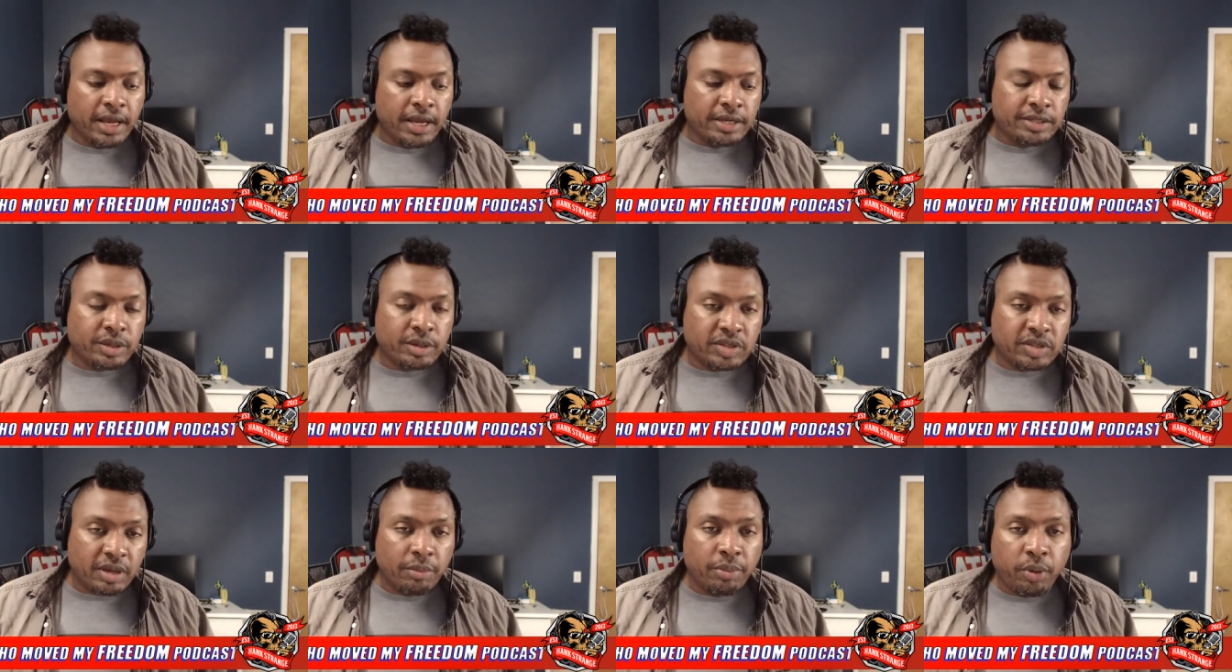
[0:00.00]
So at
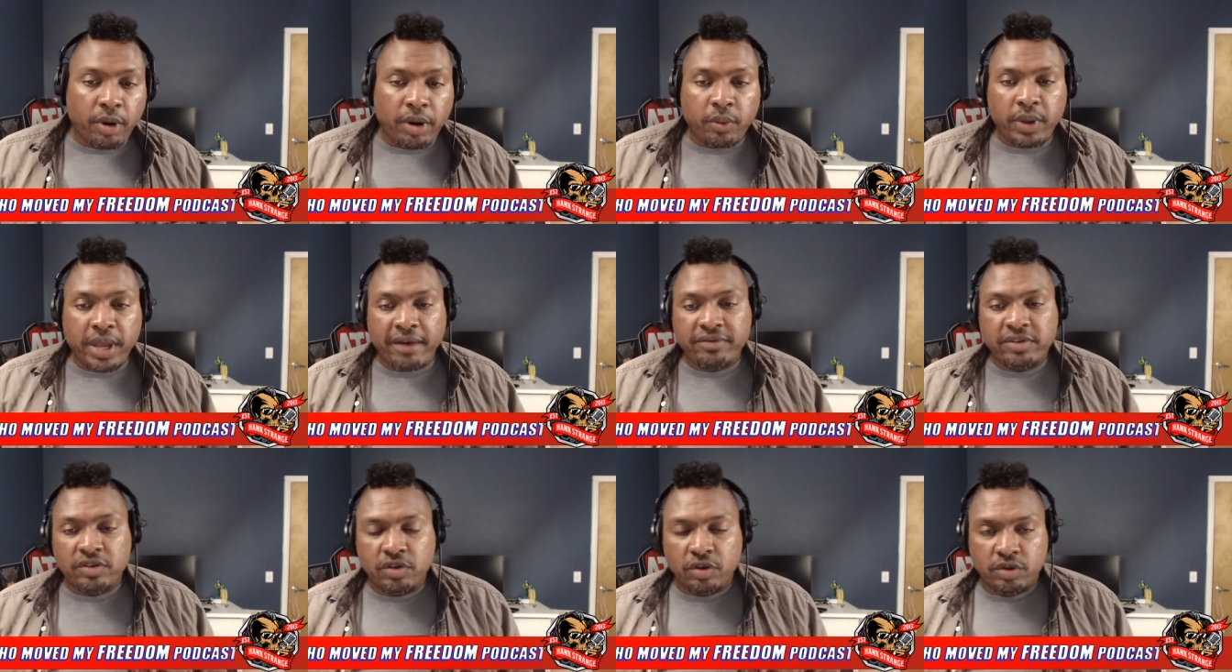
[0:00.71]
some point we have
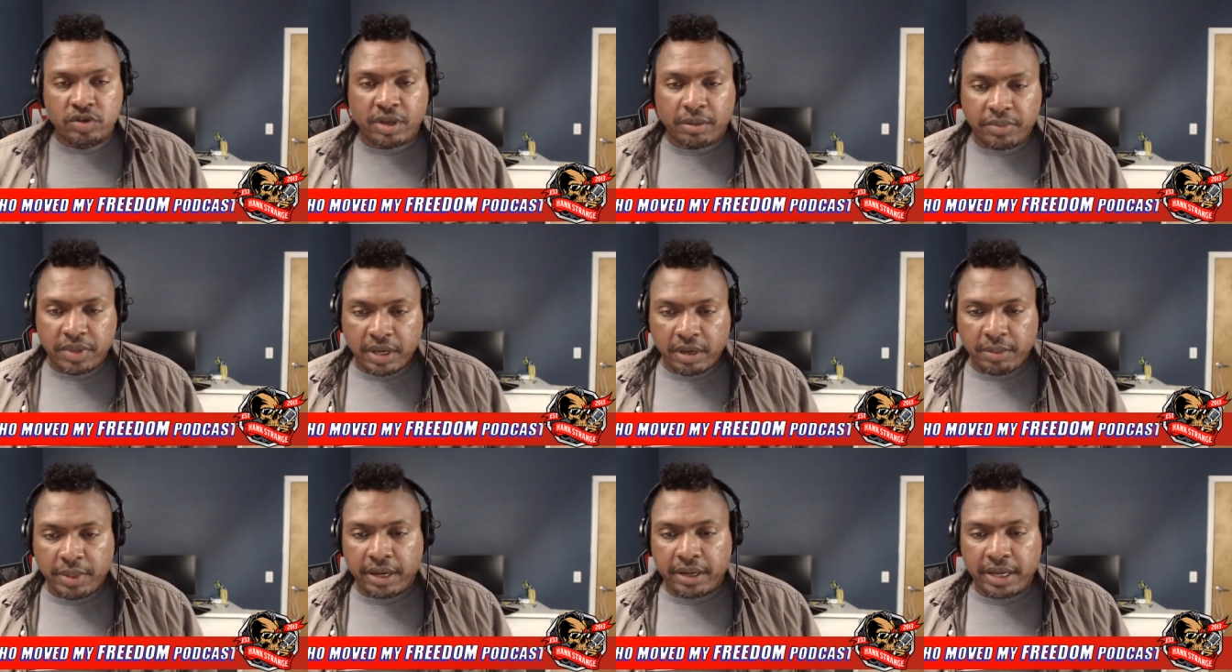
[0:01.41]
to do something
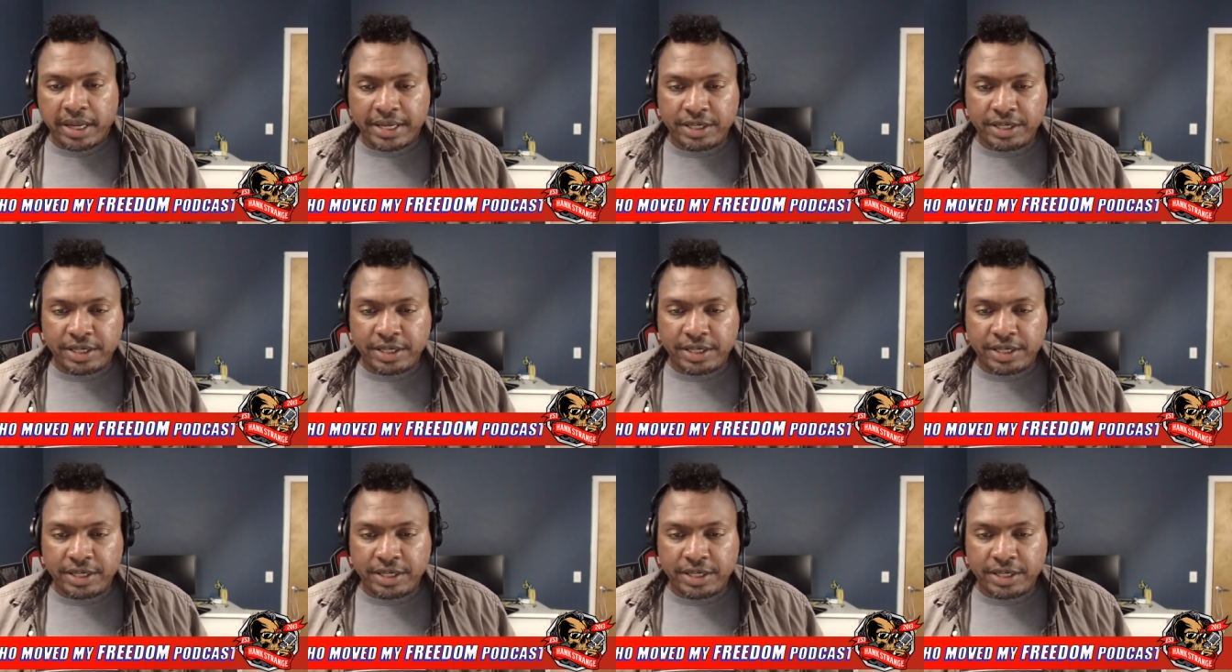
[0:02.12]
about it.